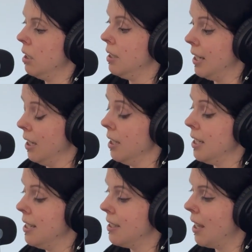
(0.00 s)
did
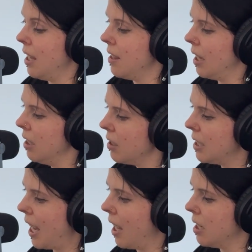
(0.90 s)
is they looked
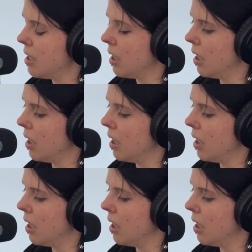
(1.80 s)
at